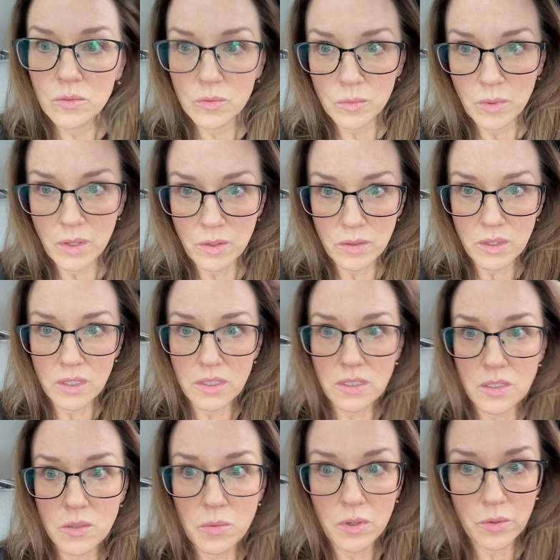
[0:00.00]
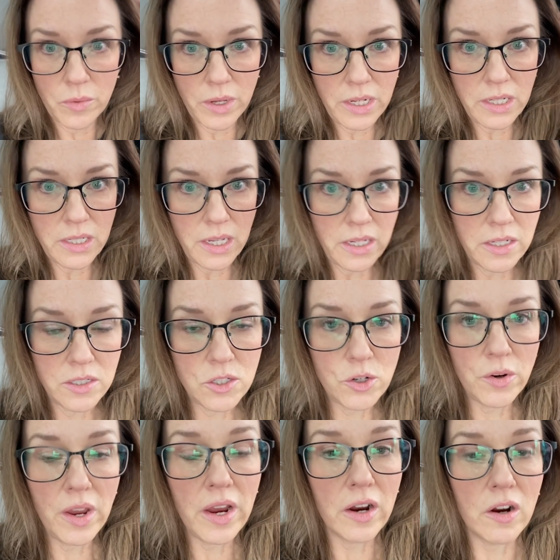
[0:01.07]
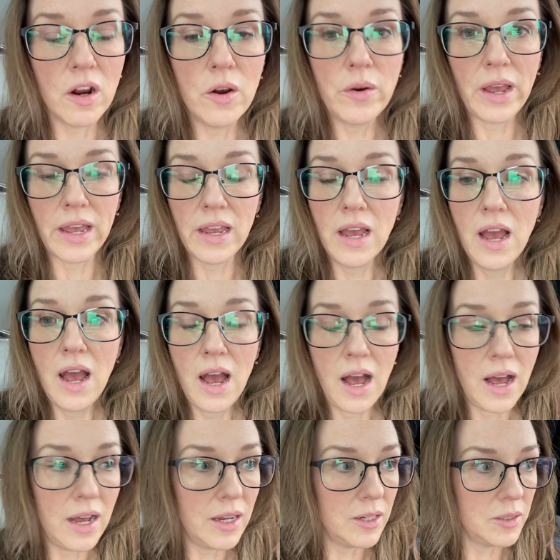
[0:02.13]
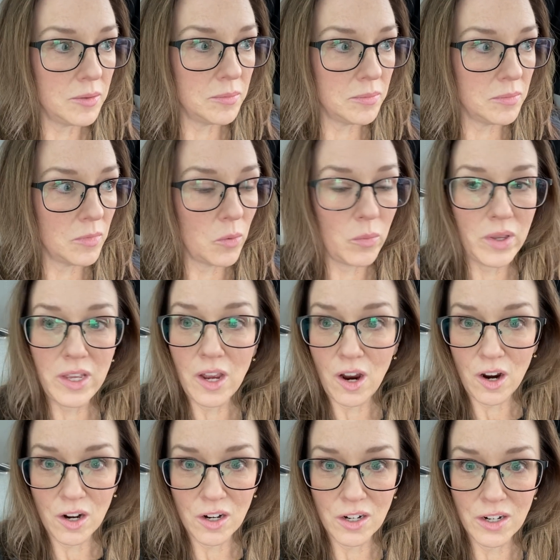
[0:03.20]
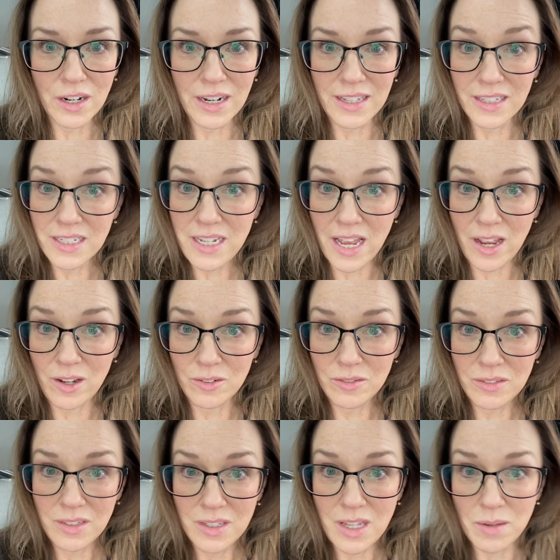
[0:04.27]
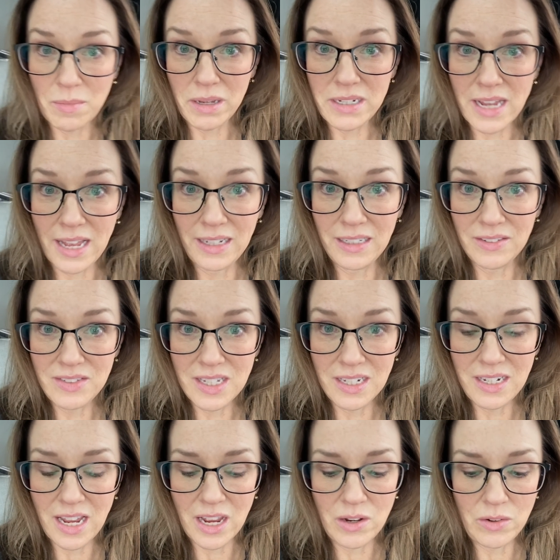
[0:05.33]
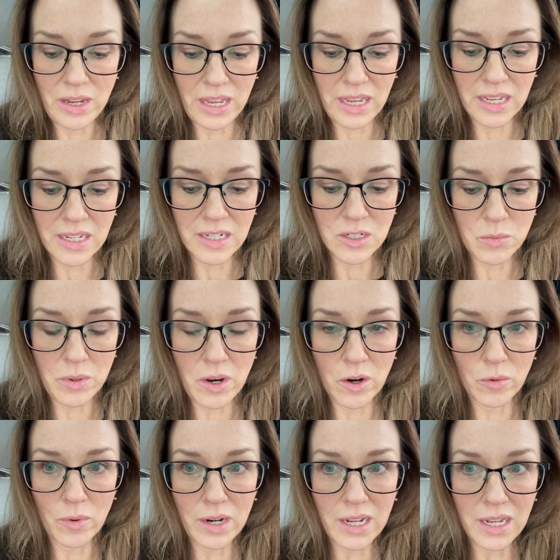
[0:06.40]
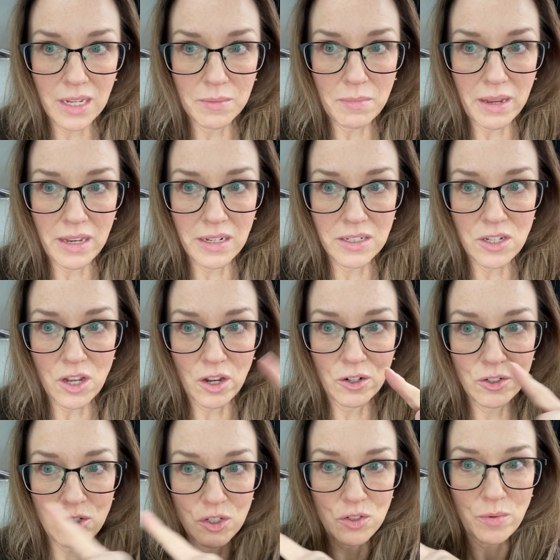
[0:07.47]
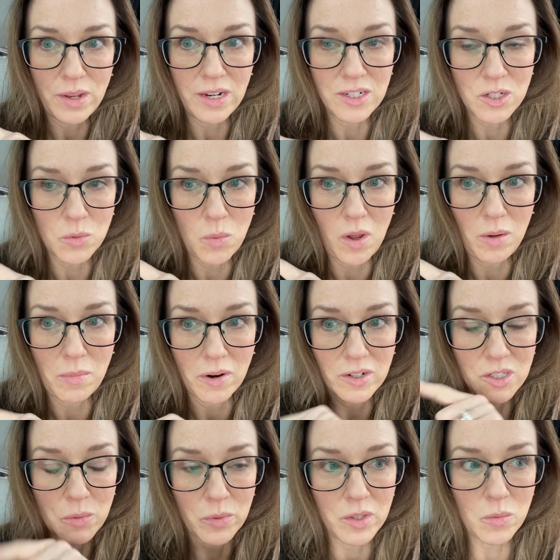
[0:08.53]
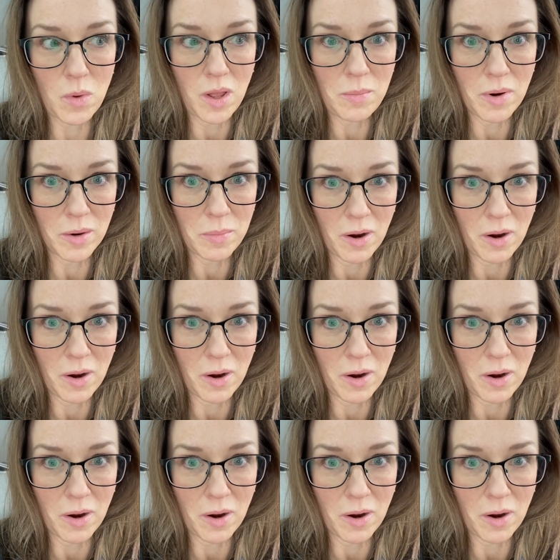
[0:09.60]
We're Um, this is what a rainy day does to your hair. Okay. Um, we are in the town that my dad lives in now, and we are running, my daughters just ran into Walmart. So we're in the Walmart